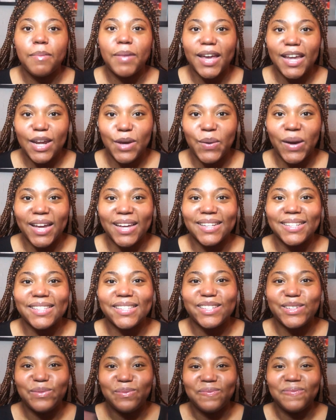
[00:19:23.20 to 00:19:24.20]
But
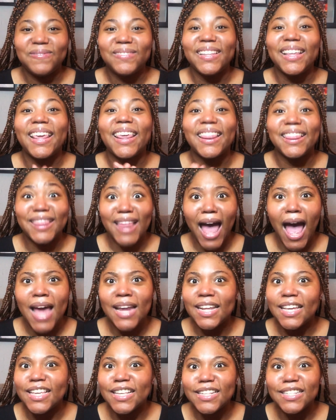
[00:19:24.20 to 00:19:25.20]
anyways, that
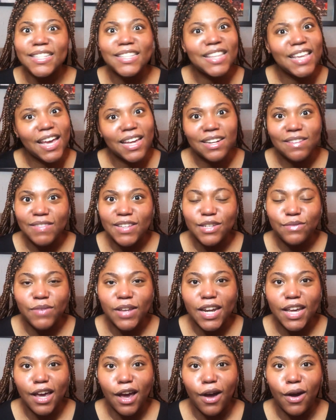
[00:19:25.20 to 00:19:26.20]
is the end of this
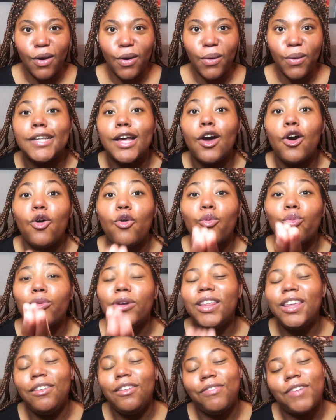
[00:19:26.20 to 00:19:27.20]
video. So
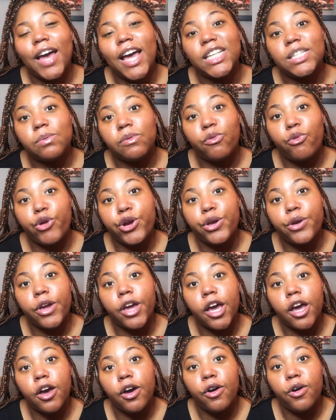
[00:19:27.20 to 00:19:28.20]
really fast before you
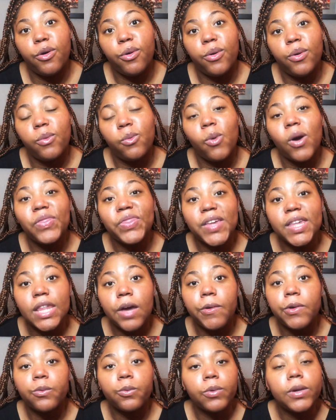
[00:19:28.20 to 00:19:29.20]
go, one thing that
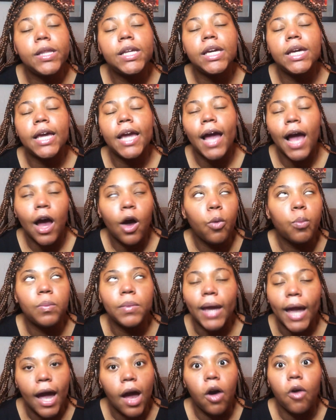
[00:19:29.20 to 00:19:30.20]
would really help
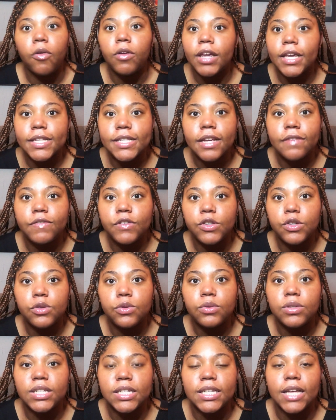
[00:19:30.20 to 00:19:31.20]
me out is if
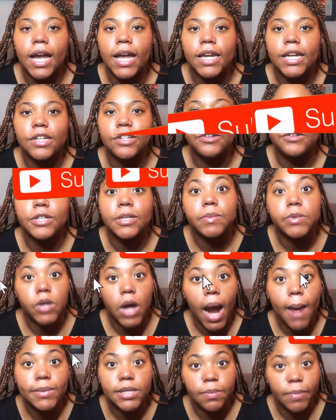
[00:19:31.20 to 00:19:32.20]
you decided to
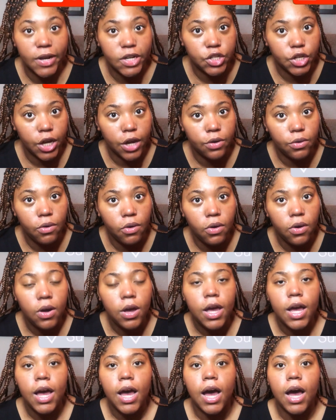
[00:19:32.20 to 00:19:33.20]
subscribe to my channel.
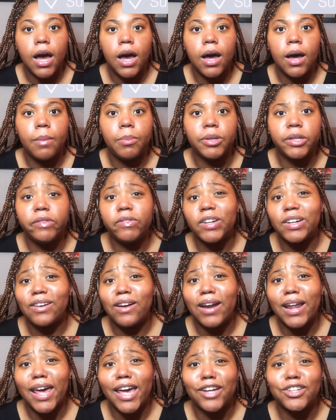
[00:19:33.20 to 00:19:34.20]
Believe it or
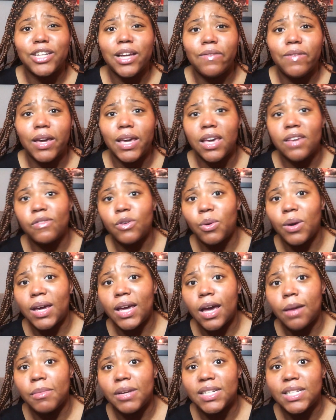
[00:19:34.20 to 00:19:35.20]
not, I actually have a giveaway
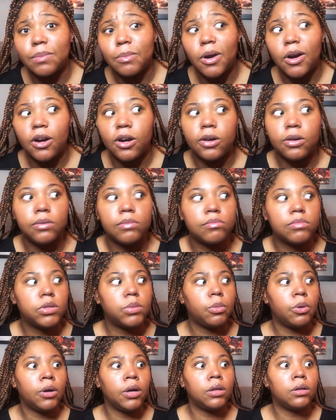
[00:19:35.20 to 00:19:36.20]
coming tomorrow.
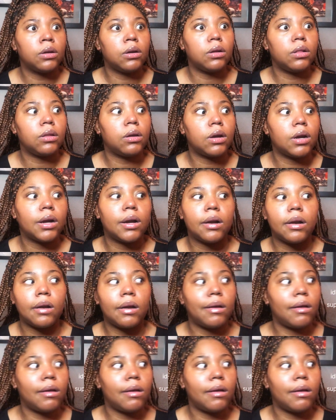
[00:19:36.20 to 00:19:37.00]
Spoiler alert.